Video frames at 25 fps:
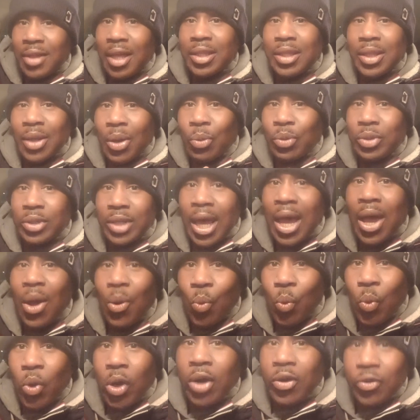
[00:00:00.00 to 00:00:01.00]
that that,
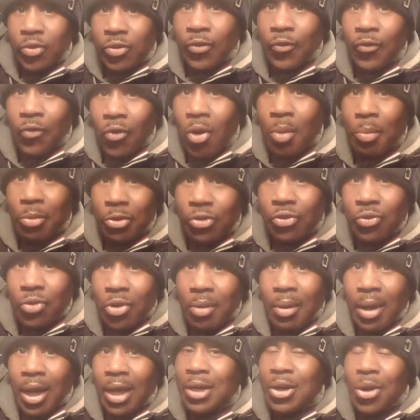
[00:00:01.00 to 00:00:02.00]
that was the former
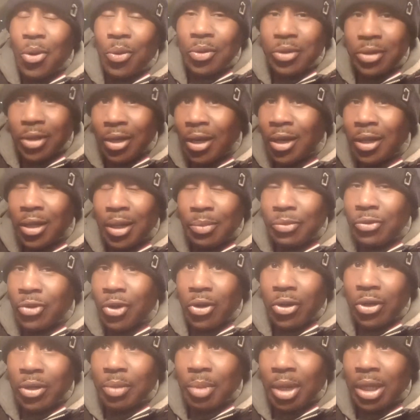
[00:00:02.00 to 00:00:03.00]
script. I know what the hell I'm
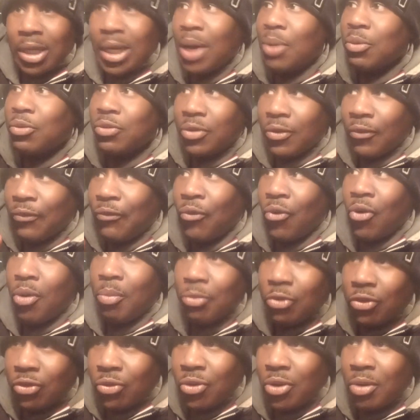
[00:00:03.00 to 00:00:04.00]
talking about. That was the
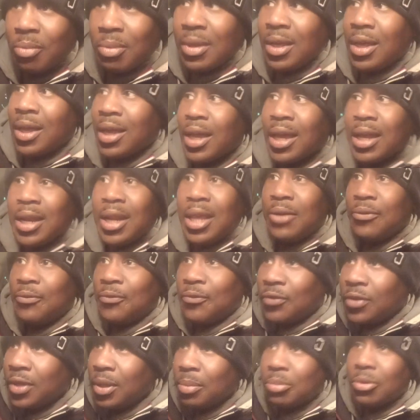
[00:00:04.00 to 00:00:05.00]
former script, and they
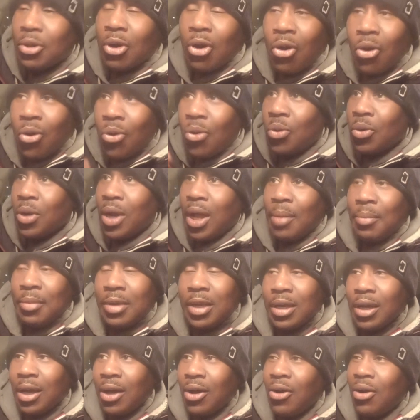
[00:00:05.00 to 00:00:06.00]
flipped the whole. I
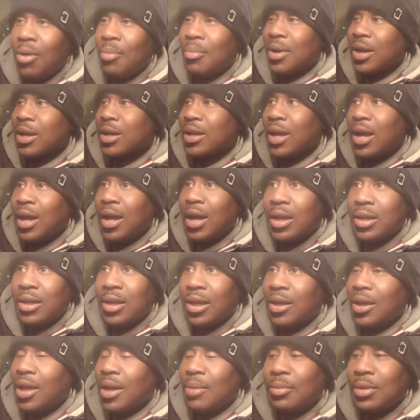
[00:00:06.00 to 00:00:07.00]
mean, oh my God,
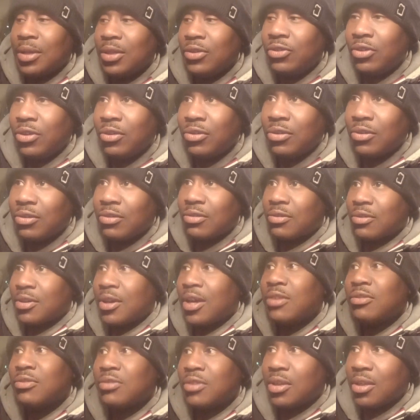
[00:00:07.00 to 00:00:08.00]
that, it's just
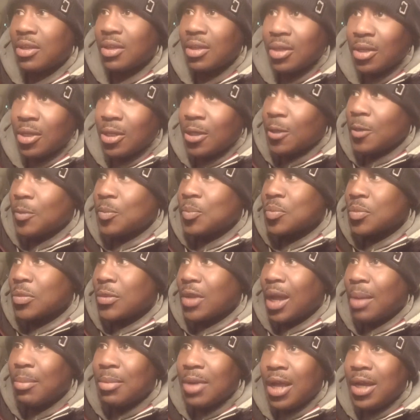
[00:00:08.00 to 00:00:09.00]
disgusting.
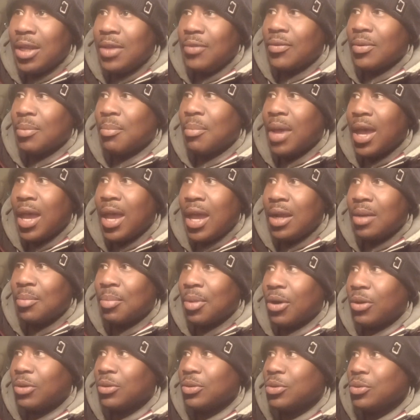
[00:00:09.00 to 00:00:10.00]
I'm not even mad
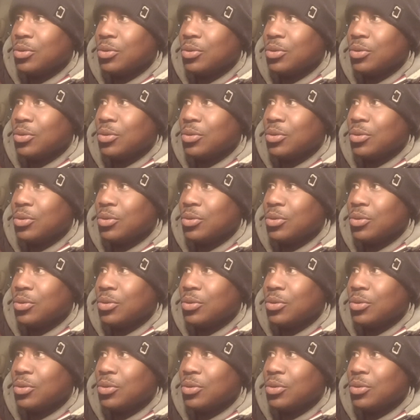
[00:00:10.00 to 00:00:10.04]
about